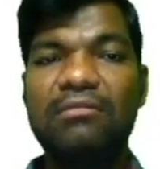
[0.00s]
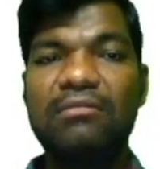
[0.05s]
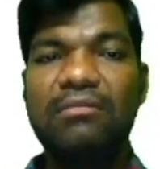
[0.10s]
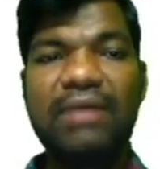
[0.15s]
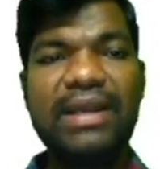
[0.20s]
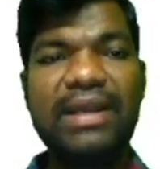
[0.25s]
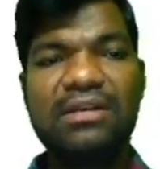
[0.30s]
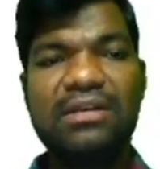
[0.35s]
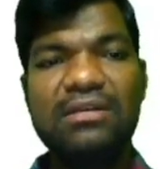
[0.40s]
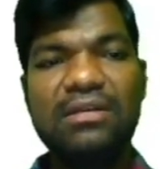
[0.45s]

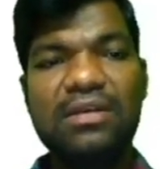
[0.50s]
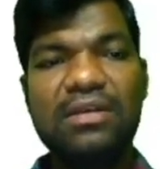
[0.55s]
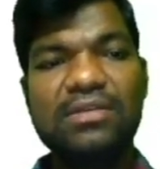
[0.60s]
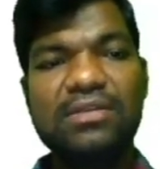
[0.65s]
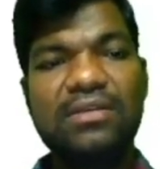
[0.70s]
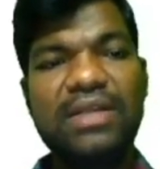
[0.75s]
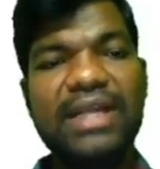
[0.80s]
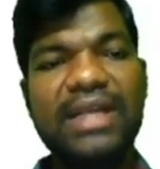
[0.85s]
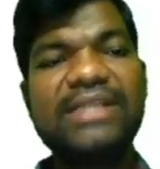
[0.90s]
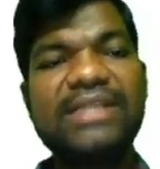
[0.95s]
Right?
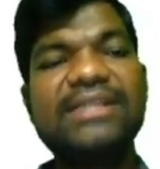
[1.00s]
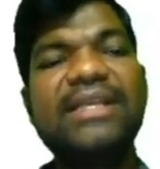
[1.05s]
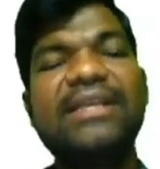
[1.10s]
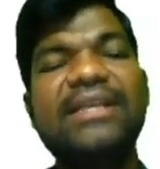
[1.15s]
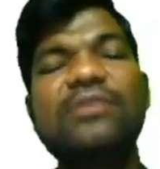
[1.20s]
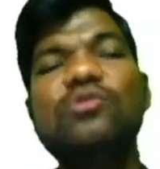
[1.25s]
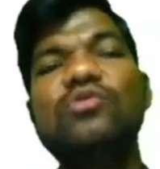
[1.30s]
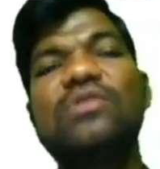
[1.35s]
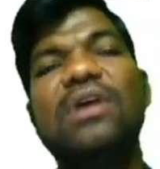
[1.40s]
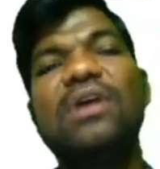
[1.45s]
So that is the
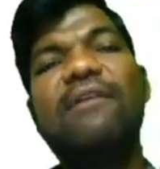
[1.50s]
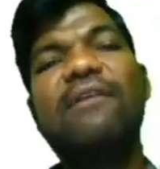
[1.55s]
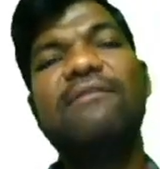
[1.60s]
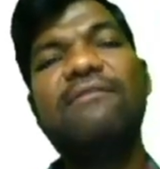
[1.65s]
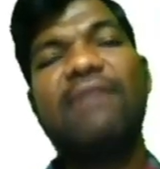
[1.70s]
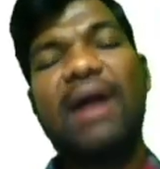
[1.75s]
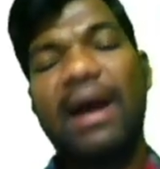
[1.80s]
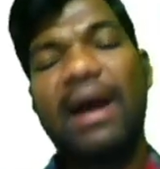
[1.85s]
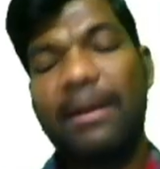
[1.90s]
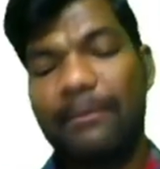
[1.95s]
use
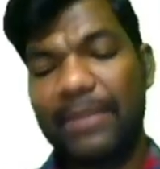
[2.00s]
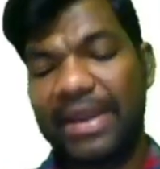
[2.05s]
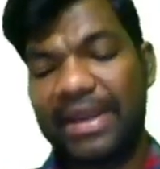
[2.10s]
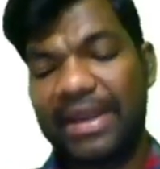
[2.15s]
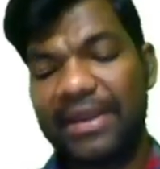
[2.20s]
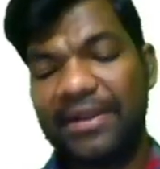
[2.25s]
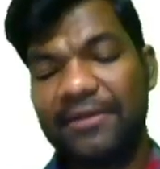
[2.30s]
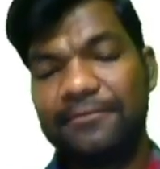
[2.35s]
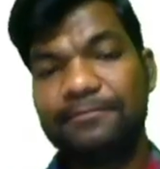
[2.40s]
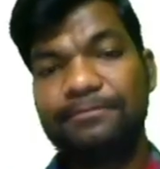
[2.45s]
of
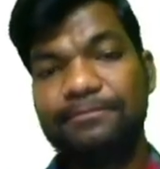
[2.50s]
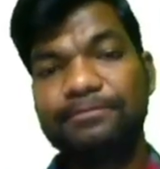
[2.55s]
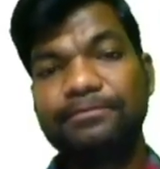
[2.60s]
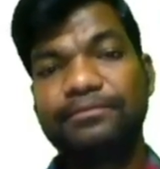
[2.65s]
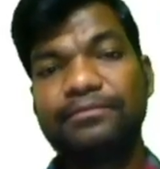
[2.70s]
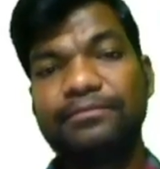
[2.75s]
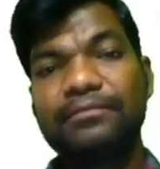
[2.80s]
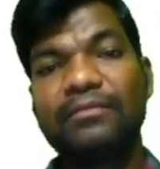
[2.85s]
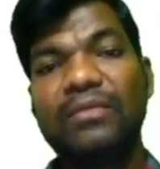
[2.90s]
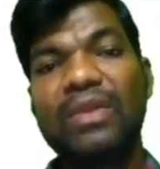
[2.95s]
append.
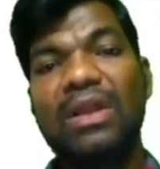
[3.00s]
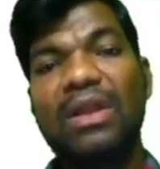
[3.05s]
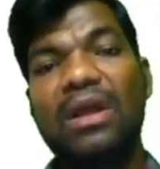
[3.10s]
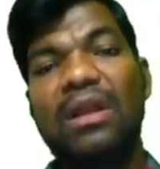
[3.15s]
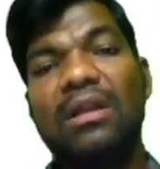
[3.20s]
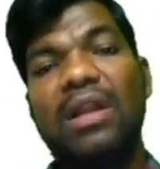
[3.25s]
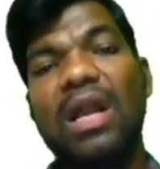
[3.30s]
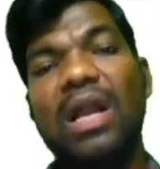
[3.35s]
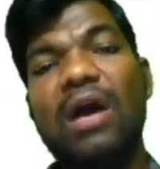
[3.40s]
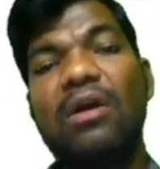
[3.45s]

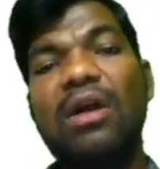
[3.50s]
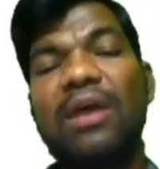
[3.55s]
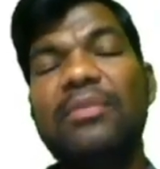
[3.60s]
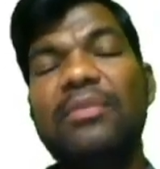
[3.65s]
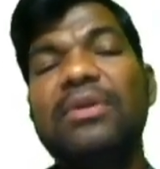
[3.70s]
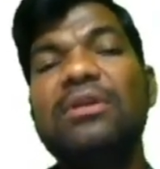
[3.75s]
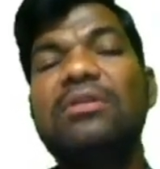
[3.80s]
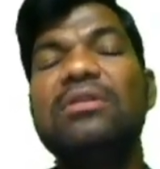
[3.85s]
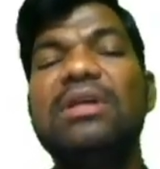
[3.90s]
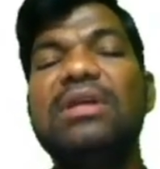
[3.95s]
Now
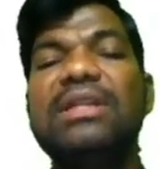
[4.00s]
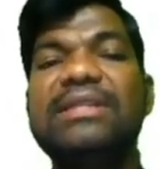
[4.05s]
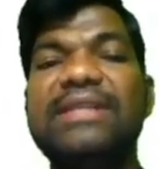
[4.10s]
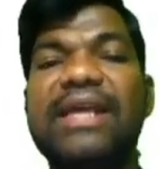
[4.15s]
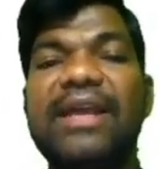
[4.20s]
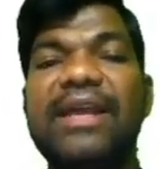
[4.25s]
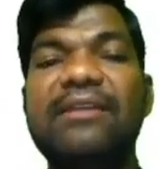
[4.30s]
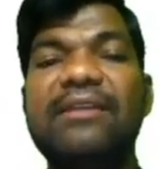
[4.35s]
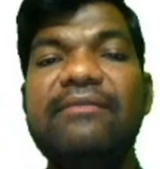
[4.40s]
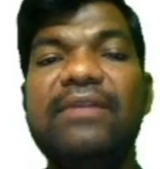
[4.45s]
coming to the
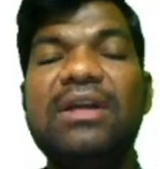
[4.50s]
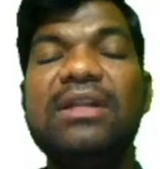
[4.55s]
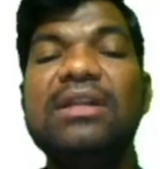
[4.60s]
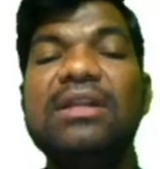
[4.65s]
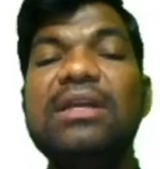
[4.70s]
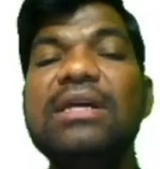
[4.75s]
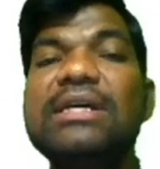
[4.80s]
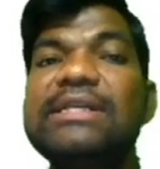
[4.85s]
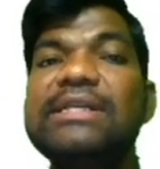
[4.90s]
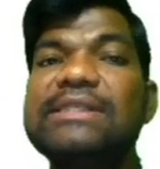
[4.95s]
second
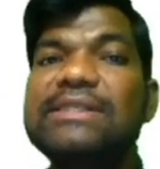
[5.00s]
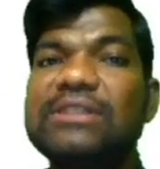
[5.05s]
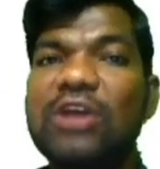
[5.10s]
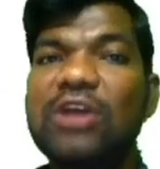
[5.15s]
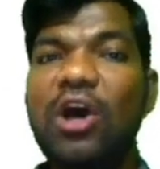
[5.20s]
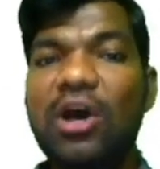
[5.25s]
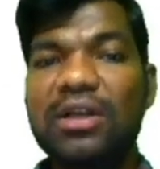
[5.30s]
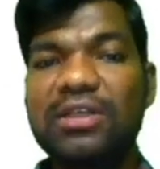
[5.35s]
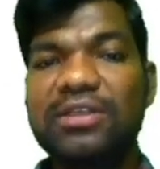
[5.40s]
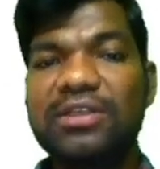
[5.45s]
one,
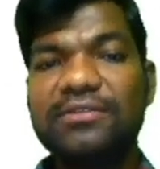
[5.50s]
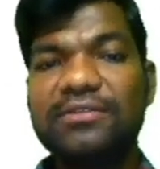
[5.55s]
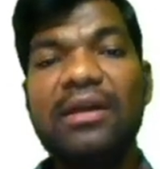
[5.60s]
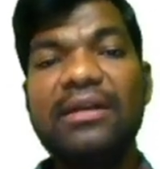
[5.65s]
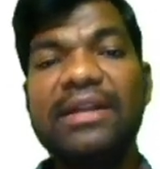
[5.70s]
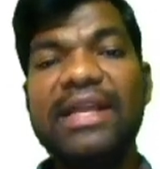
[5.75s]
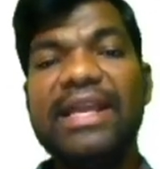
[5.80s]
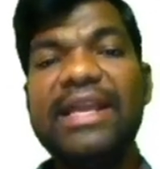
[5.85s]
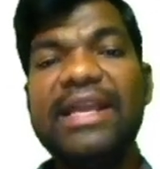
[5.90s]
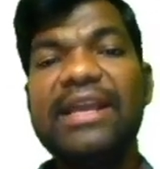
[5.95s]
sort.
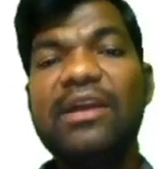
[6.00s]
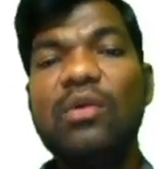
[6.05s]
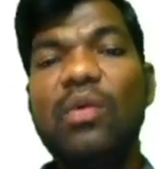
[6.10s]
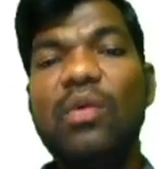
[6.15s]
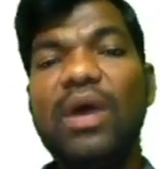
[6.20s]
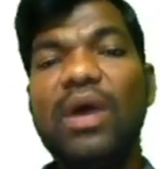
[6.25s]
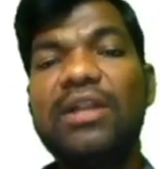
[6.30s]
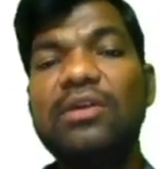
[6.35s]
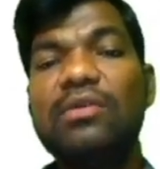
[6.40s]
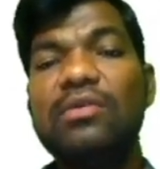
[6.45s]
T
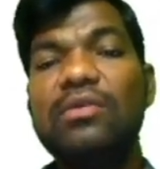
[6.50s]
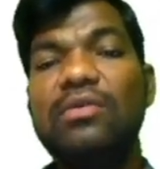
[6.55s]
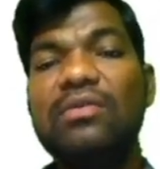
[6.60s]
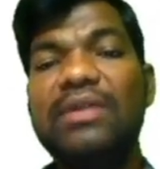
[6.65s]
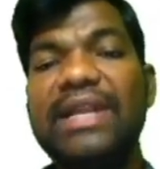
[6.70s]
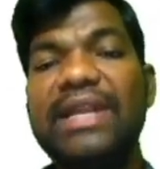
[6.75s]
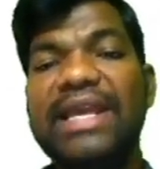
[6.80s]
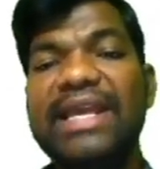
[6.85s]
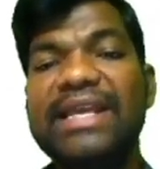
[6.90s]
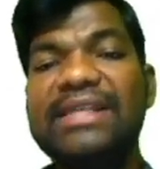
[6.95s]
equal
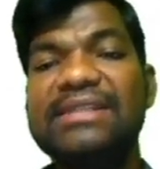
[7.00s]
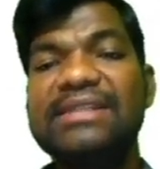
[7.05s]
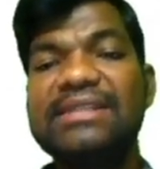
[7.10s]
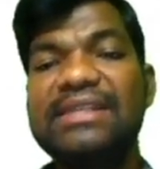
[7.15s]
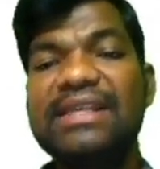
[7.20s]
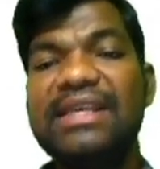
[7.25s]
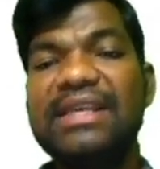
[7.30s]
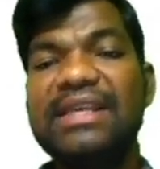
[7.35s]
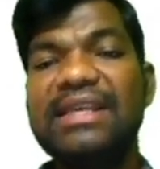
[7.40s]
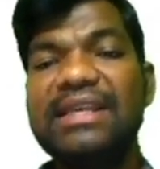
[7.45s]
to
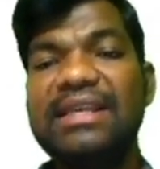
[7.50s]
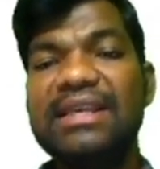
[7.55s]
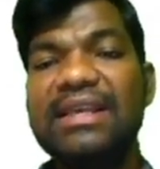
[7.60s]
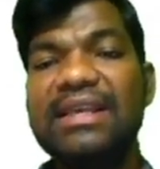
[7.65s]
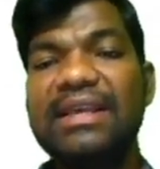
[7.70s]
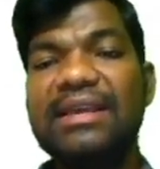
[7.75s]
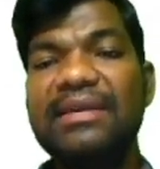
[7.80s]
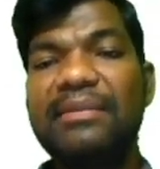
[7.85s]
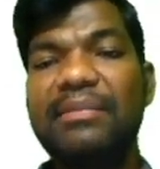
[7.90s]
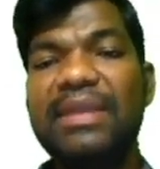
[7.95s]

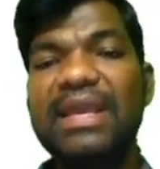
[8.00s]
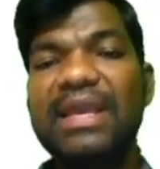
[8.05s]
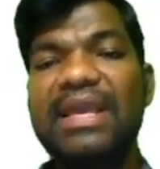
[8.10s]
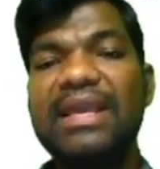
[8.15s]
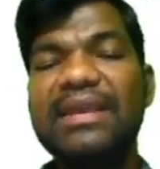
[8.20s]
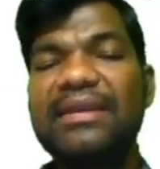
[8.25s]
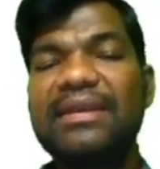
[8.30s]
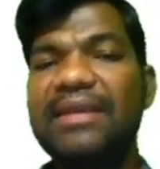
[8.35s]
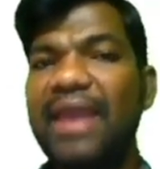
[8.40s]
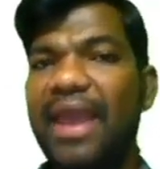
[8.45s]

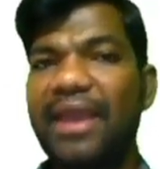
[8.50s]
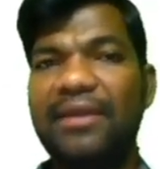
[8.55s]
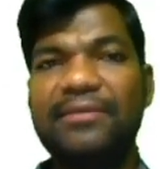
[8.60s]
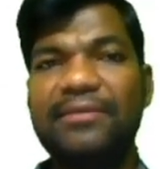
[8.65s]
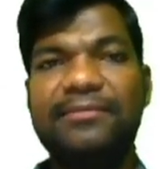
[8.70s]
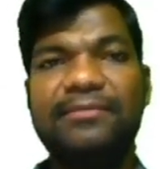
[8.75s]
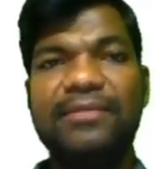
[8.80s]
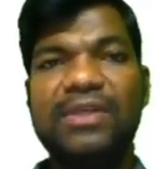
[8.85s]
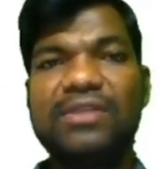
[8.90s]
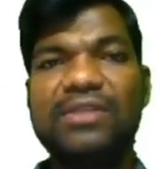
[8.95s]
DCEBA.
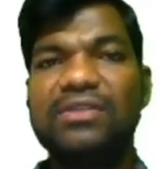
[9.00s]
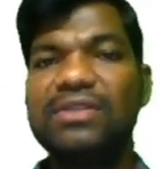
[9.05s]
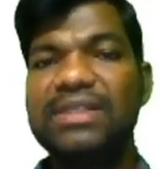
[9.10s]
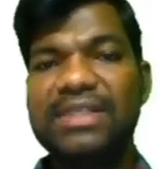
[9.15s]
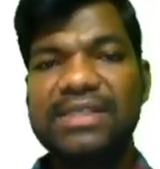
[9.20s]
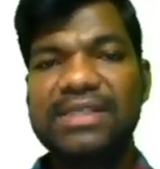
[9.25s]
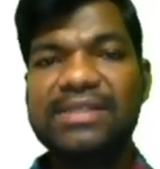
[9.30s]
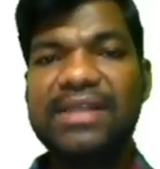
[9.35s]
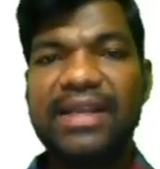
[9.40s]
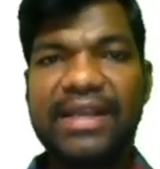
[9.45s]
So
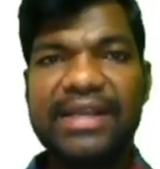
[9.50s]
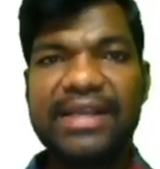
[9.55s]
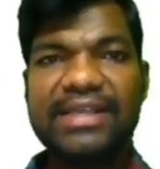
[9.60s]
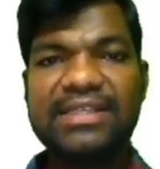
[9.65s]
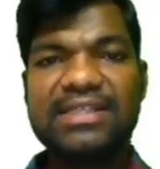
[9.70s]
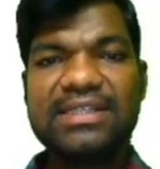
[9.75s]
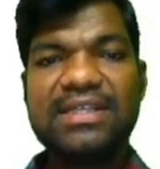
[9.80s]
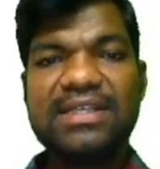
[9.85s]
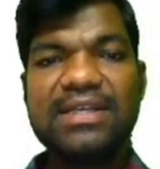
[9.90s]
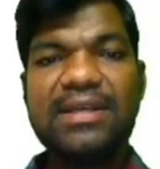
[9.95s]
this is the
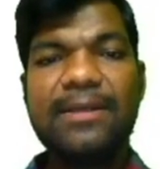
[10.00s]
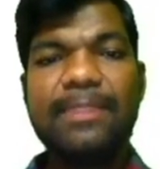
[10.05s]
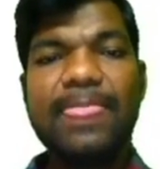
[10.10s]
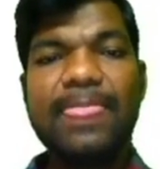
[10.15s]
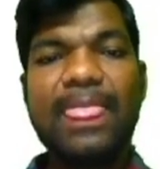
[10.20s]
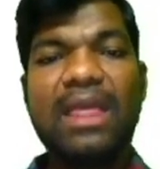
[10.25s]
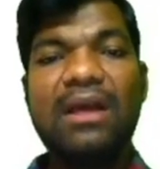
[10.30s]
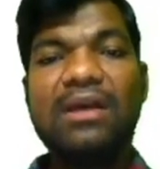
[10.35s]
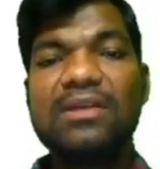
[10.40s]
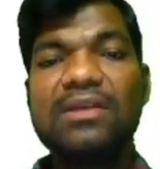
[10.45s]
list.
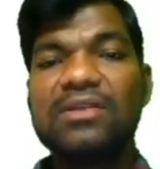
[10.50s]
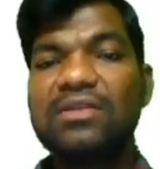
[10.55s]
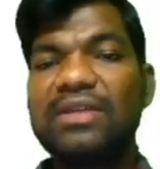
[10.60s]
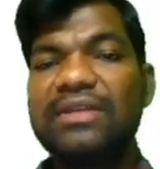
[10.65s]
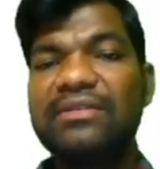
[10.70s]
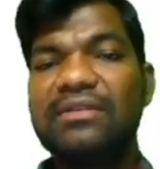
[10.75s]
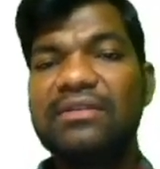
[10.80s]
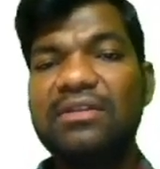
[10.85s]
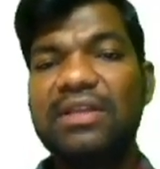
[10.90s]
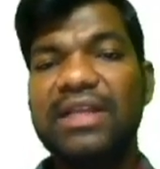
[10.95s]
So
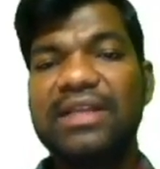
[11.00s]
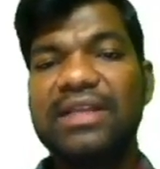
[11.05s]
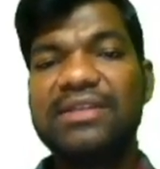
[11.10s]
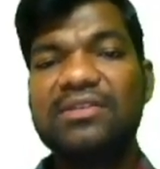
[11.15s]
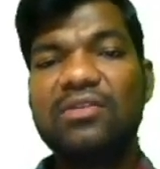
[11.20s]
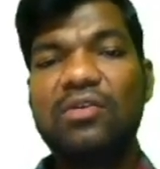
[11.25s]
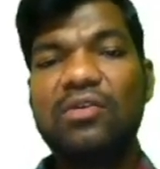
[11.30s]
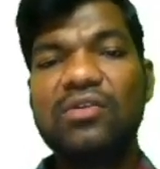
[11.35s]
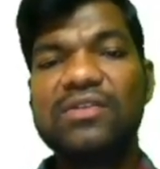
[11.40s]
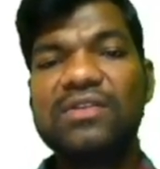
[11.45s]
there
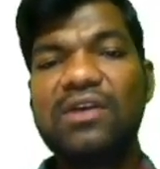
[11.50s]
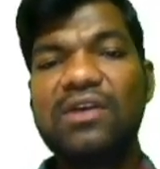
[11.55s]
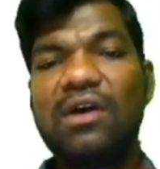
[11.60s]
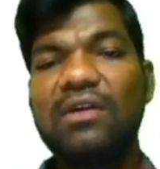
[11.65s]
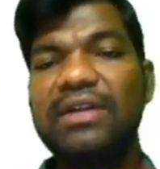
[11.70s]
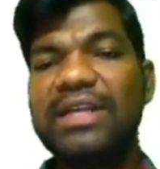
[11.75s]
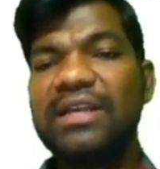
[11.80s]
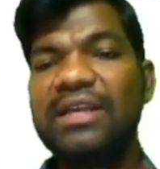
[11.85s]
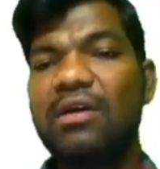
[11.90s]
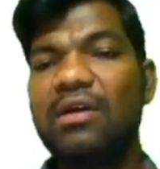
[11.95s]
is no
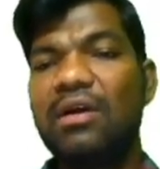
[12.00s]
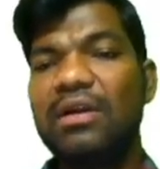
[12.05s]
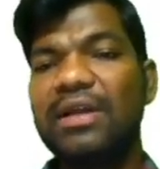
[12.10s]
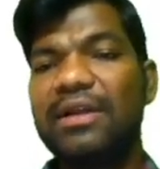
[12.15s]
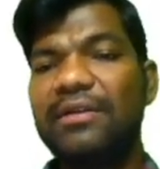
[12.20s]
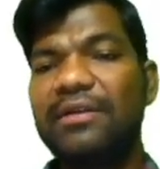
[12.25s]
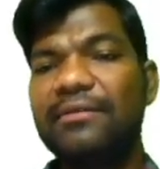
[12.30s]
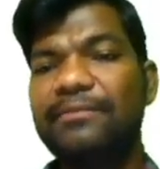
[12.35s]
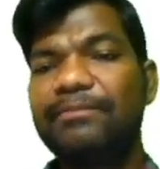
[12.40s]
sorting order,